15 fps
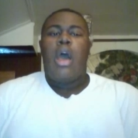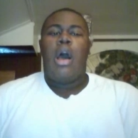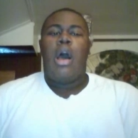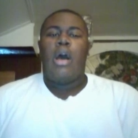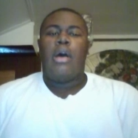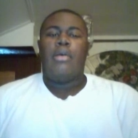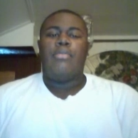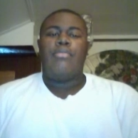
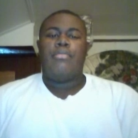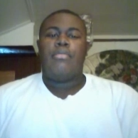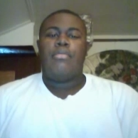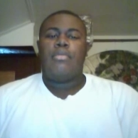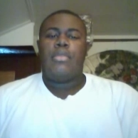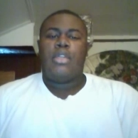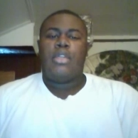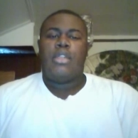
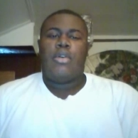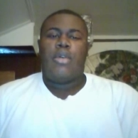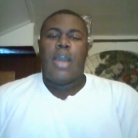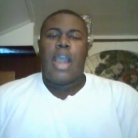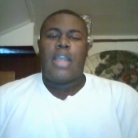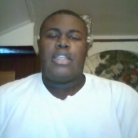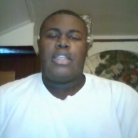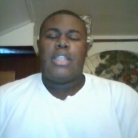you
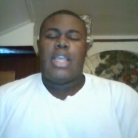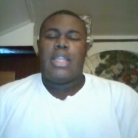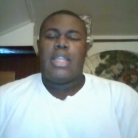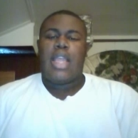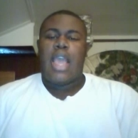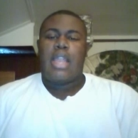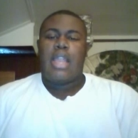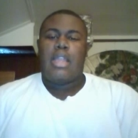know, I just
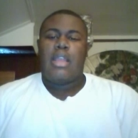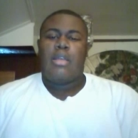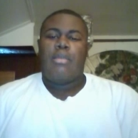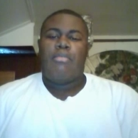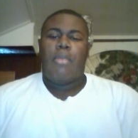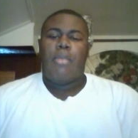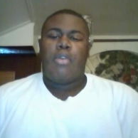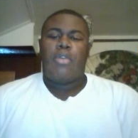think that
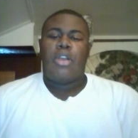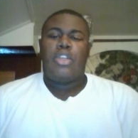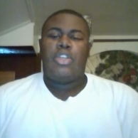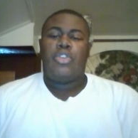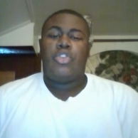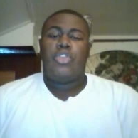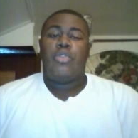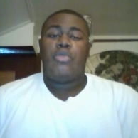Michael
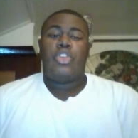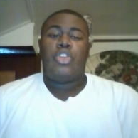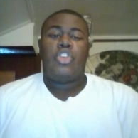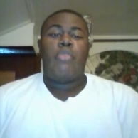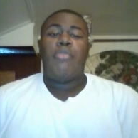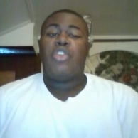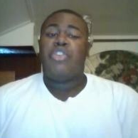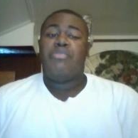Easton deserves
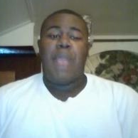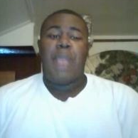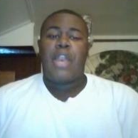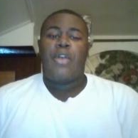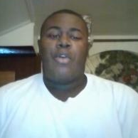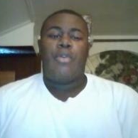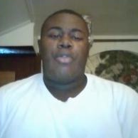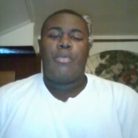so much
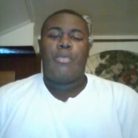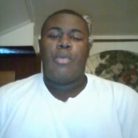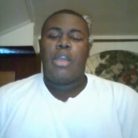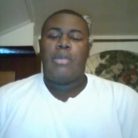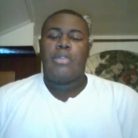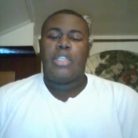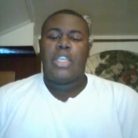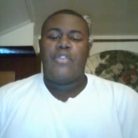better than
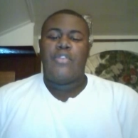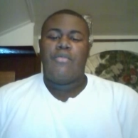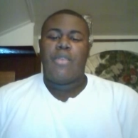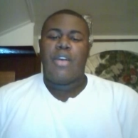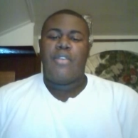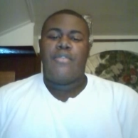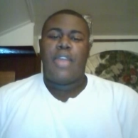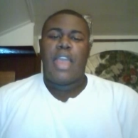what he was dealing
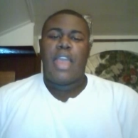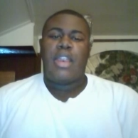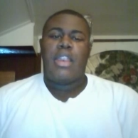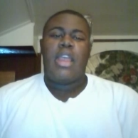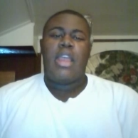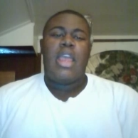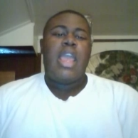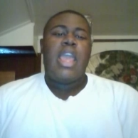with.
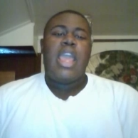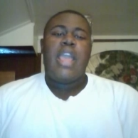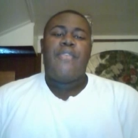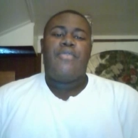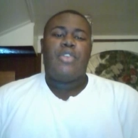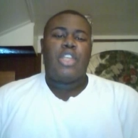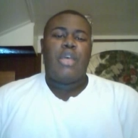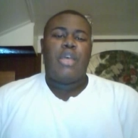And
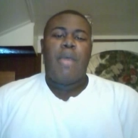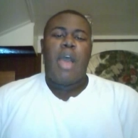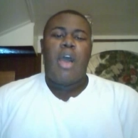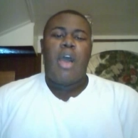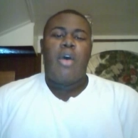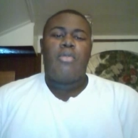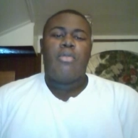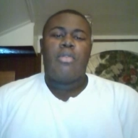if for
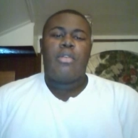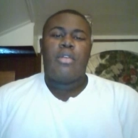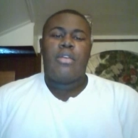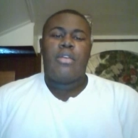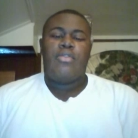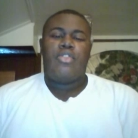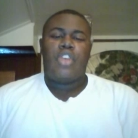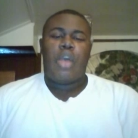somehow,
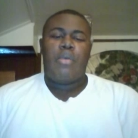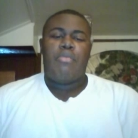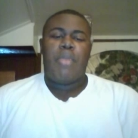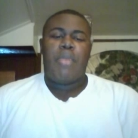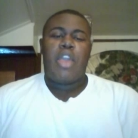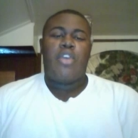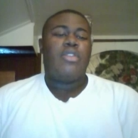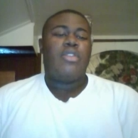if John
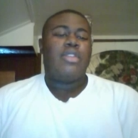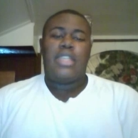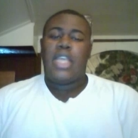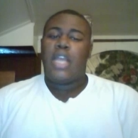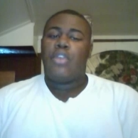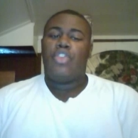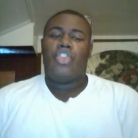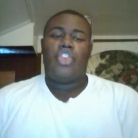McBain couldn't
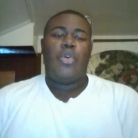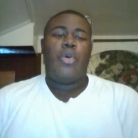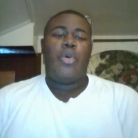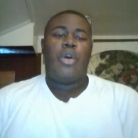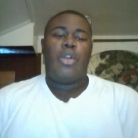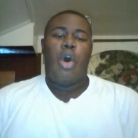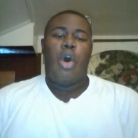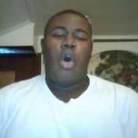stay on the
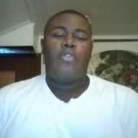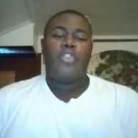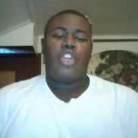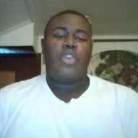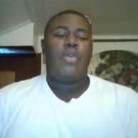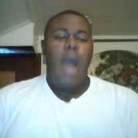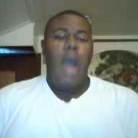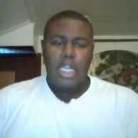show at all for
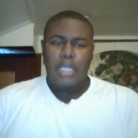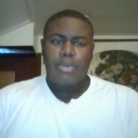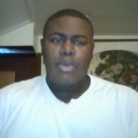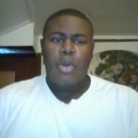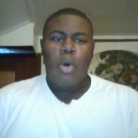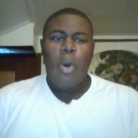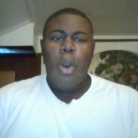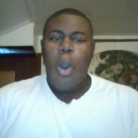General
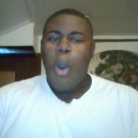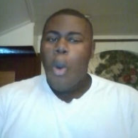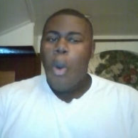Hospital,